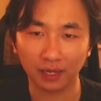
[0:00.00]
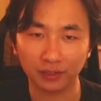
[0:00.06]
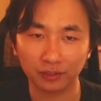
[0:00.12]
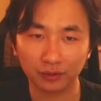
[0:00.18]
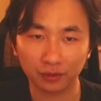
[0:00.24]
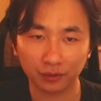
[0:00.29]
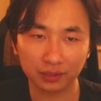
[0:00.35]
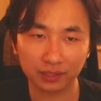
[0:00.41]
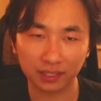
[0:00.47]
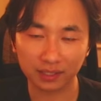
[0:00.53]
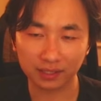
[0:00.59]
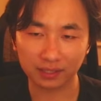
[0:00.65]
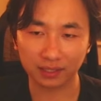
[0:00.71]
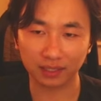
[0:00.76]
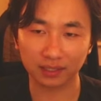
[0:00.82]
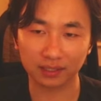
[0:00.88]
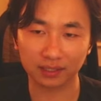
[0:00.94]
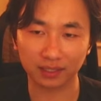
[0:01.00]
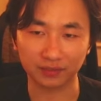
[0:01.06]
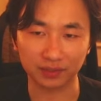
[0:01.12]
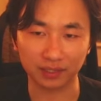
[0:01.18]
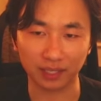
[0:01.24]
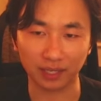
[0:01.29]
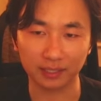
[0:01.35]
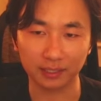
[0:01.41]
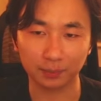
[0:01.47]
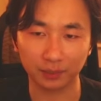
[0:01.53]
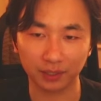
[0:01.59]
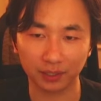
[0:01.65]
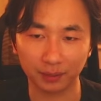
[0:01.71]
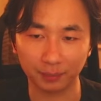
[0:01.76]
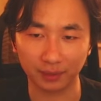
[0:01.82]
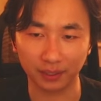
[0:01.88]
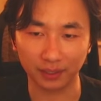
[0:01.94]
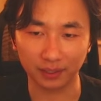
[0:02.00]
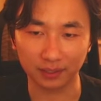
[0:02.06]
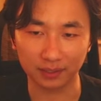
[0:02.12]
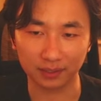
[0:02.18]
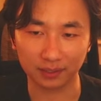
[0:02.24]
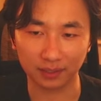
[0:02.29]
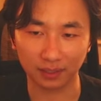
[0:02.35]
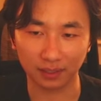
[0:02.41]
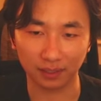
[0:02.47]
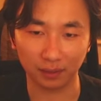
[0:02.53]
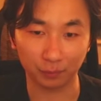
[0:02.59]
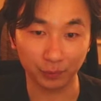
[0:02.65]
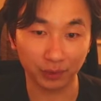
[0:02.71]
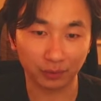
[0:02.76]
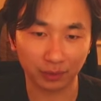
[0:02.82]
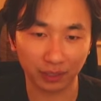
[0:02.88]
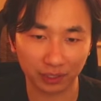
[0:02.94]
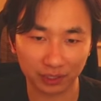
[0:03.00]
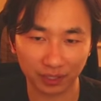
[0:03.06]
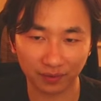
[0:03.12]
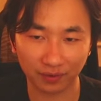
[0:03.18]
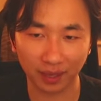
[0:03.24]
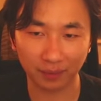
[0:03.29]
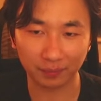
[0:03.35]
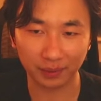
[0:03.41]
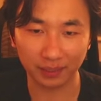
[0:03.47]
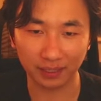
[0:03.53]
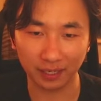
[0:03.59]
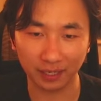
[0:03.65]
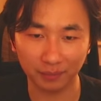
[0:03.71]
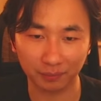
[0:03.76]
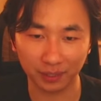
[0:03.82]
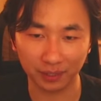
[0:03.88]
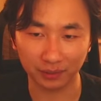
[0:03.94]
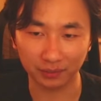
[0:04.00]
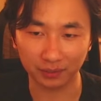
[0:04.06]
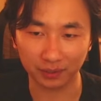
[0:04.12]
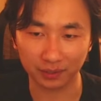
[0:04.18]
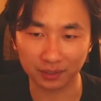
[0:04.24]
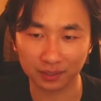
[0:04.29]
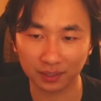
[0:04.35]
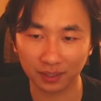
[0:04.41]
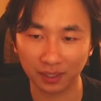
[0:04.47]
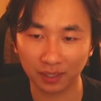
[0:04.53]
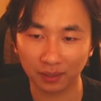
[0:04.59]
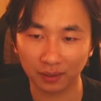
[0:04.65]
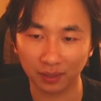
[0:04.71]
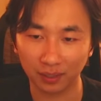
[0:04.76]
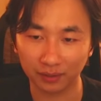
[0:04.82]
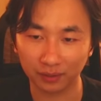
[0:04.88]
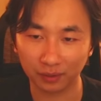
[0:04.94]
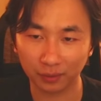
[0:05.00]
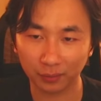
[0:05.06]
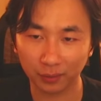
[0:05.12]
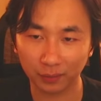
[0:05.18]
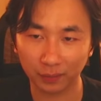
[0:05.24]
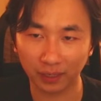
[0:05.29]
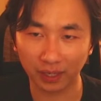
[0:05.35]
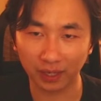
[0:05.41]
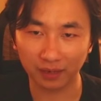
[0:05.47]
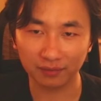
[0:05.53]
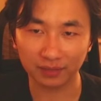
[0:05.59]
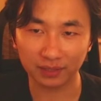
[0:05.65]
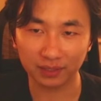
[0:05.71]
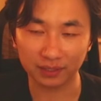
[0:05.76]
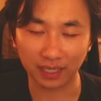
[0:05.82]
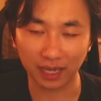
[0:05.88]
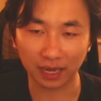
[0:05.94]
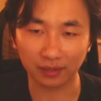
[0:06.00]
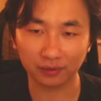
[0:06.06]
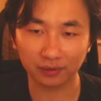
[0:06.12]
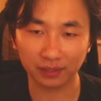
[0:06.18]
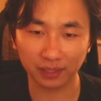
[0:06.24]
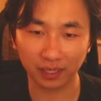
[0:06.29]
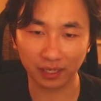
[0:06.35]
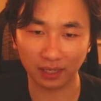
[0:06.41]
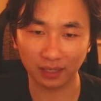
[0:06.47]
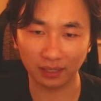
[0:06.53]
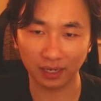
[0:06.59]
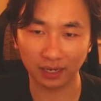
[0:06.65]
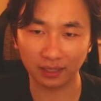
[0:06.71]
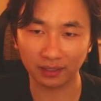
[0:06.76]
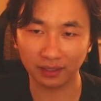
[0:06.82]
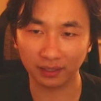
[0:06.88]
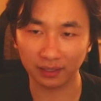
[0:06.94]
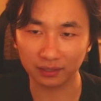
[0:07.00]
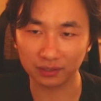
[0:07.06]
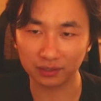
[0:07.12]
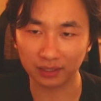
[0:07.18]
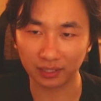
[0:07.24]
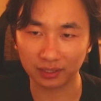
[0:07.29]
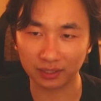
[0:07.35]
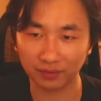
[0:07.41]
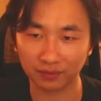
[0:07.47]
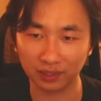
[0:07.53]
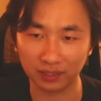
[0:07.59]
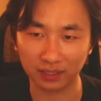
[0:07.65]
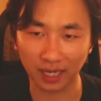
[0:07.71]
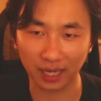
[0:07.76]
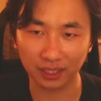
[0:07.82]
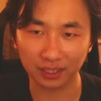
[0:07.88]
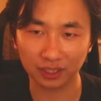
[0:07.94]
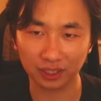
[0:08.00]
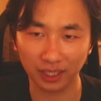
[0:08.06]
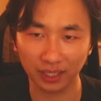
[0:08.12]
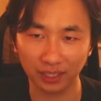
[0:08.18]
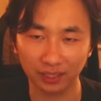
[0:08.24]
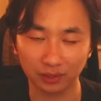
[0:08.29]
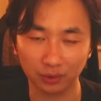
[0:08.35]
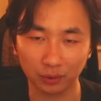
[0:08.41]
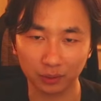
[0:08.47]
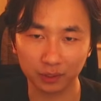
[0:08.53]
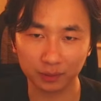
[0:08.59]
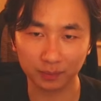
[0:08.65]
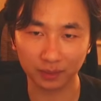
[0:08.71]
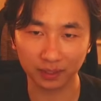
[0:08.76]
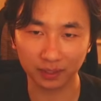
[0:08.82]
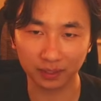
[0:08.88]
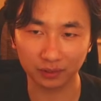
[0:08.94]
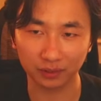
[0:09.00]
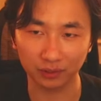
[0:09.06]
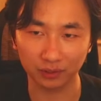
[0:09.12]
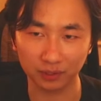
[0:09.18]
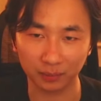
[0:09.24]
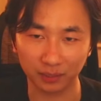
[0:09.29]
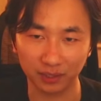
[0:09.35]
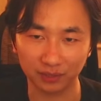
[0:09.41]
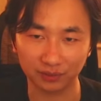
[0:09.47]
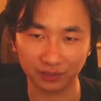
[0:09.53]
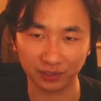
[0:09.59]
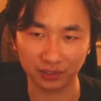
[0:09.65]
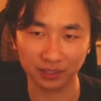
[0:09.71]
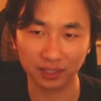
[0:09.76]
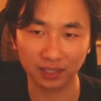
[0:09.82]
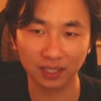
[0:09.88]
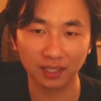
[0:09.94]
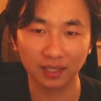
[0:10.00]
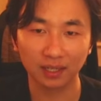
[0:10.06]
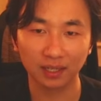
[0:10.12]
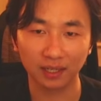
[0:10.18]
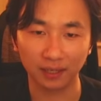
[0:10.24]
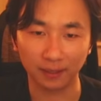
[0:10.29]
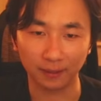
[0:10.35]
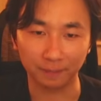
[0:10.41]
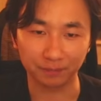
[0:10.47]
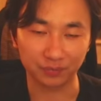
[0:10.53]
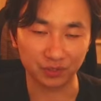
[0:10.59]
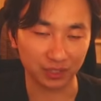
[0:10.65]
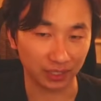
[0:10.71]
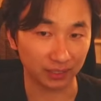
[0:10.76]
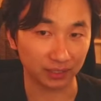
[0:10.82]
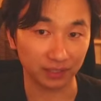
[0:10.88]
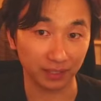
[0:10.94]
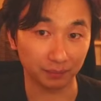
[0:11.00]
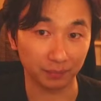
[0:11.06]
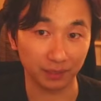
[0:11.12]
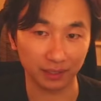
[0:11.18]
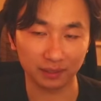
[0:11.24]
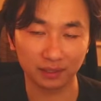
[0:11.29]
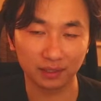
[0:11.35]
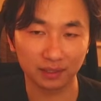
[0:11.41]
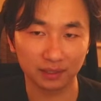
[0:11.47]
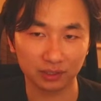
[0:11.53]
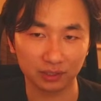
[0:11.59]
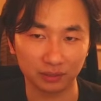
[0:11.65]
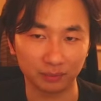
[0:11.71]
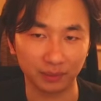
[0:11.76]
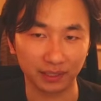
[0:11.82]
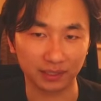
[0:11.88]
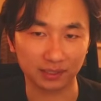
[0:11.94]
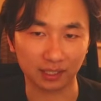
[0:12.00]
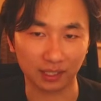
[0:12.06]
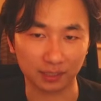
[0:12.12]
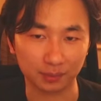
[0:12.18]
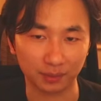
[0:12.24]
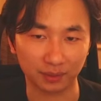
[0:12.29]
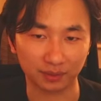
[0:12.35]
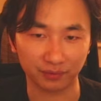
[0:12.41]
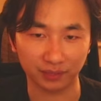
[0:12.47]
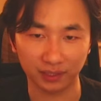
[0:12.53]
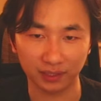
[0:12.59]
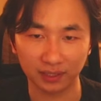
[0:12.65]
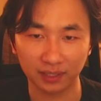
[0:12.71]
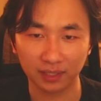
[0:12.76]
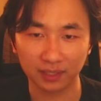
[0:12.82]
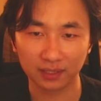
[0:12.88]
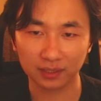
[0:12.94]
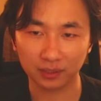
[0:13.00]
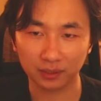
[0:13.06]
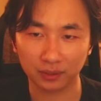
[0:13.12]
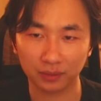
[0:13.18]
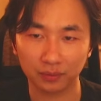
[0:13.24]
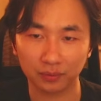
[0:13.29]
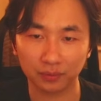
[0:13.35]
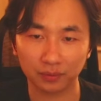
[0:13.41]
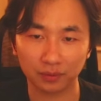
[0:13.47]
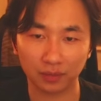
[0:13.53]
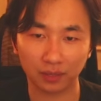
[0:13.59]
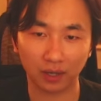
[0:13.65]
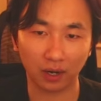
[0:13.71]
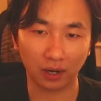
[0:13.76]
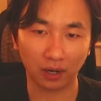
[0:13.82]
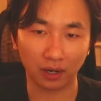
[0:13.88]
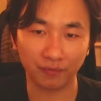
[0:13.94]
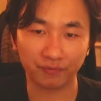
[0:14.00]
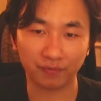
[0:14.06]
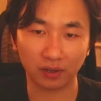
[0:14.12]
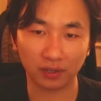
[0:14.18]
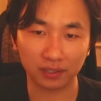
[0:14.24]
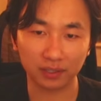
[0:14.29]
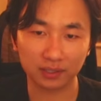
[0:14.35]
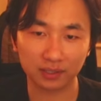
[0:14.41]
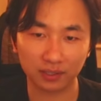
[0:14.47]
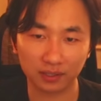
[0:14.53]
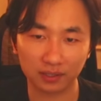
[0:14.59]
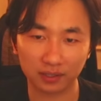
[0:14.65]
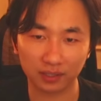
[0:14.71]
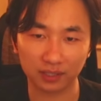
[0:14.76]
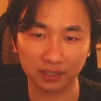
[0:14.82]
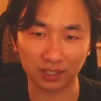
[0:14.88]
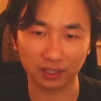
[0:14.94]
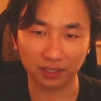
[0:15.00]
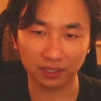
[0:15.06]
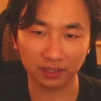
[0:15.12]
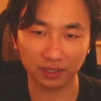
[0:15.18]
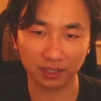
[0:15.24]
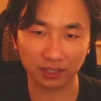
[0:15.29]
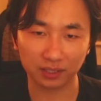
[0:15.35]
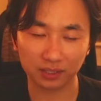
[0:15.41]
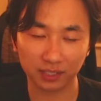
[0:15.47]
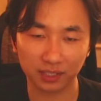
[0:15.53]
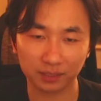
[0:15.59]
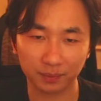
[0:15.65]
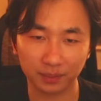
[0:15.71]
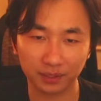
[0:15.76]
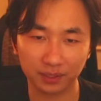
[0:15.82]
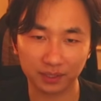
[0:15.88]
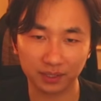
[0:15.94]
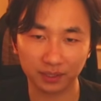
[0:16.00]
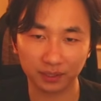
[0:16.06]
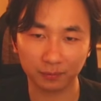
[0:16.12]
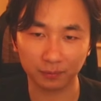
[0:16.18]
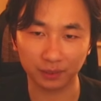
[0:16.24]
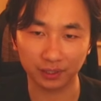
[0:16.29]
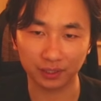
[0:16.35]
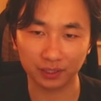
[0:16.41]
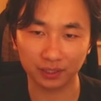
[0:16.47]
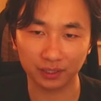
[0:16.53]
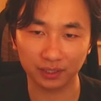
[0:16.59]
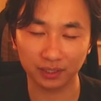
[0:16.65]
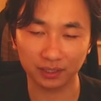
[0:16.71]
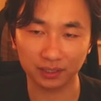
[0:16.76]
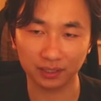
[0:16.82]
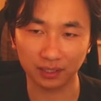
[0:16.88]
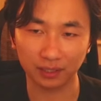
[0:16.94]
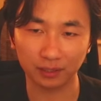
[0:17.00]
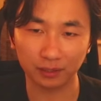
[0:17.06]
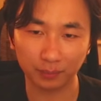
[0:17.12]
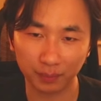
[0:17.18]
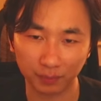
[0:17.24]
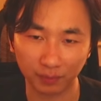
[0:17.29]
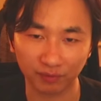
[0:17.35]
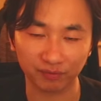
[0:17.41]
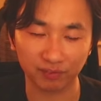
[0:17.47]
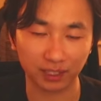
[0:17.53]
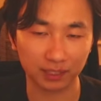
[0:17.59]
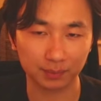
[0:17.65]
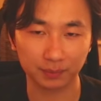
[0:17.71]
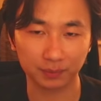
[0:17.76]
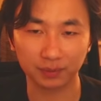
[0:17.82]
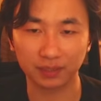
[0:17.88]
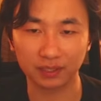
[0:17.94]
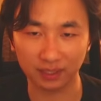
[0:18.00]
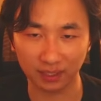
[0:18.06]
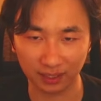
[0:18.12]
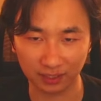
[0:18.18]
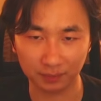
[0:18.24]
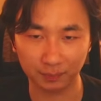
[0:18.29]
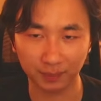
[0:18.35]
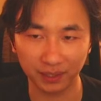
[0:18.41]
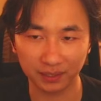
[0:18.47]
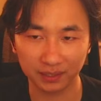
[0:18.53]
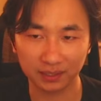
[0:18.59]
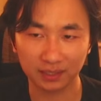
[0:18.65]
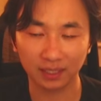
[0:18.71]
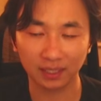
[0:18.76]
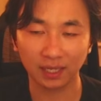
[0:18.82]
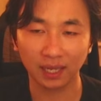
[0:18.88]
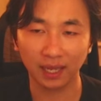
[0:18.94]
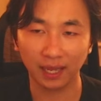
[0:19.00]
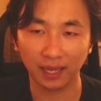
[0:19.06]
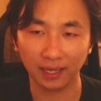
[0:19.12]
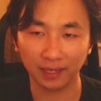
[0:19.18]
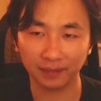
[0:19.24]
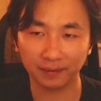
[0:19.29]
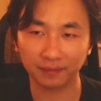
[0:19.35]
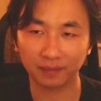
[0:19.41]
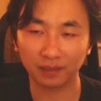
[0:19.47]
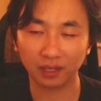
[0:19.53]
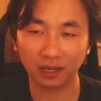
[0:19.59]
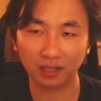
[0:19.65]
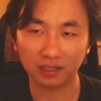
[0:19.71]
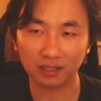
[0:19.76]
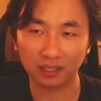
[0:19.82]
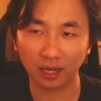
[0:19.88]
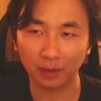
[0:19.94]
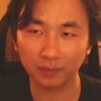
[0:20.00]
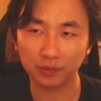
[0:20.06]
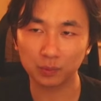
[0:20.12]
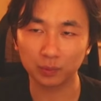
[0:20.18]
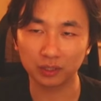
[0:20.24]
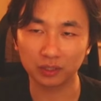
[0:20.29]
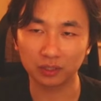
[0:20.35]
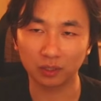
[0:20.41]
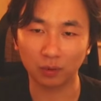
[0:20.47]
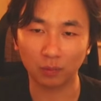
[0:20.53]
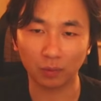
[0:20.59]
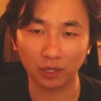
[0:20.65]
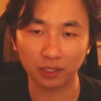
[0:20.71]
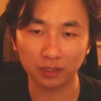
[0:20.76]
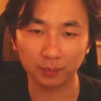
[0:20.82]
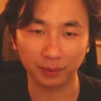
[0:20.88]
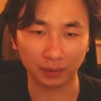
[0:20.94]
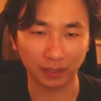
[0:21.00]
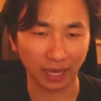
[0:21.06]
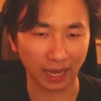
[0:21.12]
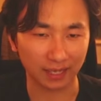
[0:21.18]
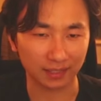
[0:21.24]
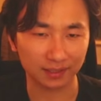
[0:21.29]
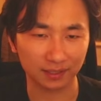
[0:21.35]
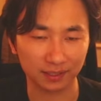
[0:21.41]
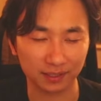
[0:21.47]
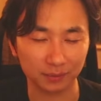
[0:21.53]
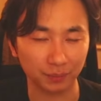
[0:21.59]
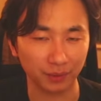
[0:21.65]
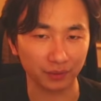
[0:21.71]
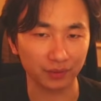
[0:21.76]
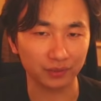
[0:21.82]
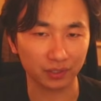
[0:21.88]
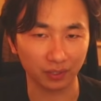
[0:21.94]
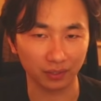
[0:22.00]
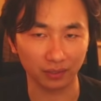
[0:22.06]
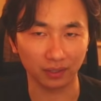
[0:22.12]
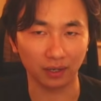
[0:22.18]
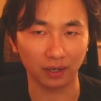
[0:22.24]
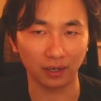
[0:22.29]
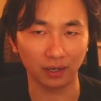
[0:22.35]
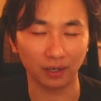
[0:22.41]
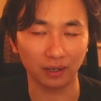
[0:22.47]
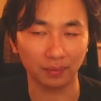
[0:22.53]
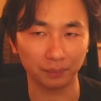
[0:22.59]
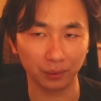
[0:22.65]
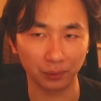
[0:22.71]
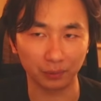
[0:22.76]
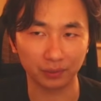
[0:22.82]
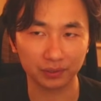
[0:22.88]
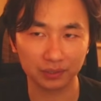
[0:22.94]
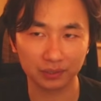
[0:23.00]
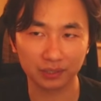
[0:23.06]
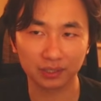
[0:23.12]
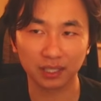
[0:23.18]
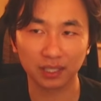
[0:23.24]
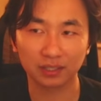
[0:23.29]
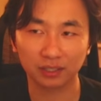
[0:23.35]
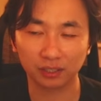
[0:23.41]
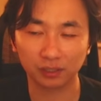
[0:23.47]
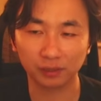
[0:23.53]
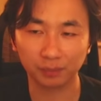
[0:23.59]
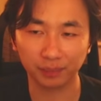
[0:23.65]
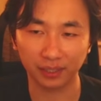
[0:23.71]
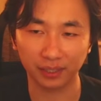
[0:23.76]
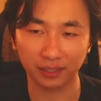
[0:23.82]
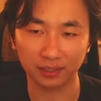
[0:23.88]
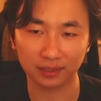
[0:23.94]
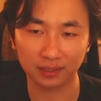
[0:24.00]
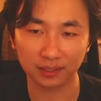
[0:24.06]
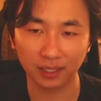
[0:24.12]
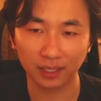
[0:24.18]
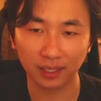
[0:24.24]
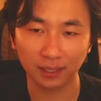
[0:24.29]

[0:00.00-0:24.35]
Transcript: You'll notice that this deck doesn't have Sky Splitter because we don't actually have that many 8 might units. The only one we have is Catagrin, and anything else you actually have to attach a Doran's Blade or use a Punch first to get to 8 might to make Sky Splitter free. So our Falling Stars are essentially our Sky Splitters here, which is a little bit more flexible because it hits base. And a lot of the times we don't want to be casting spells on our opponent's turn because